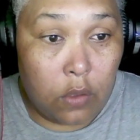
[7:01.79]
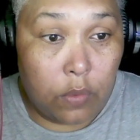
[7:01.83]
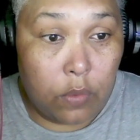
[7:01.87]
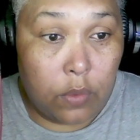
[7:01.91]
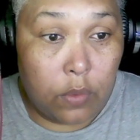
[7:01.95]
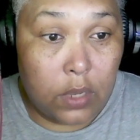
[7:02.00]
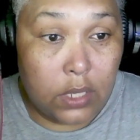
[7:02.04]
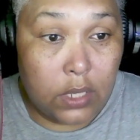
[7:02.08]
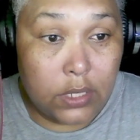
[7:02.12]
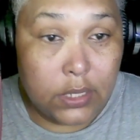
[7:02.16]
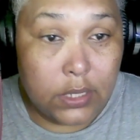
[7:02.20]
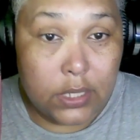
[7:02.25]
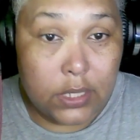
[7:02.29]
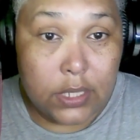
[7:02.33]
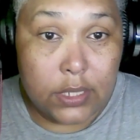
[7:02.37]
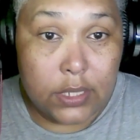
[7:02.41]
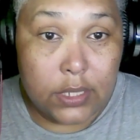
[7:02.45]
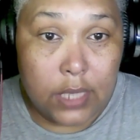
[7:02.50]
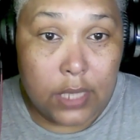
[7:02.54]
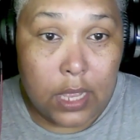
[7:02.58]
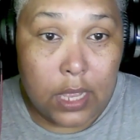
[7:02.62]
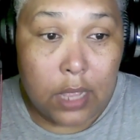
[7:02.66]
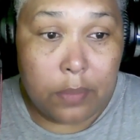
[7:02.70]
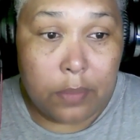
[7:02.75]
What
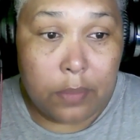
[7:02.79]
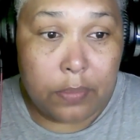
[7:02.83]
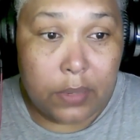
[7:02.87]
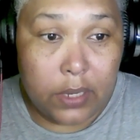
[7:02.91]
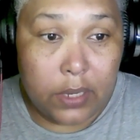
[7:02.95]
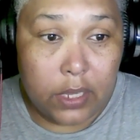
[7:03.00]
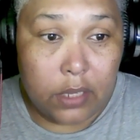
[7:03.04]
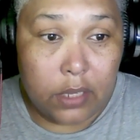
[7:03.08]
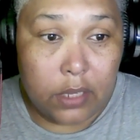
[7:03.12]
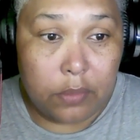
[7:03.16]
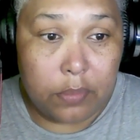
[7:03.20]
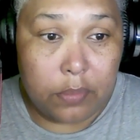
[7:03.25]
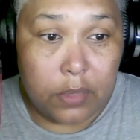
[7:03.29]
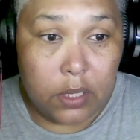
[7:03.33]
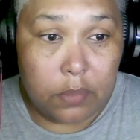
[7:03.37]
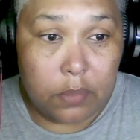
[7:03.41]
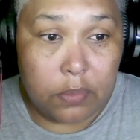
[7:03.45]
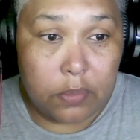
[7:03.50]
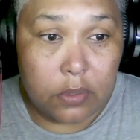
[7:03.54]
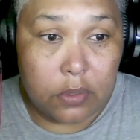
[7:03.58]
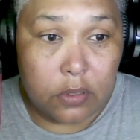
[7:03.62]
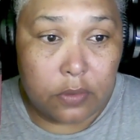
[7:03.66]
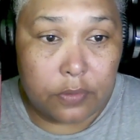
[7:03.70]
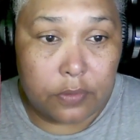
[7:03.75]
is happening,
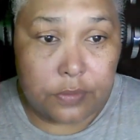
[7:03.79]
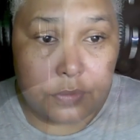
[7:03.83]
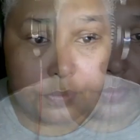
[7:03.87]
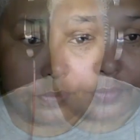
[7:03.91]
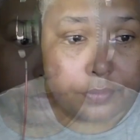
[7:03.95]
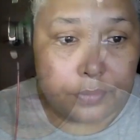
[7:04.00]
people?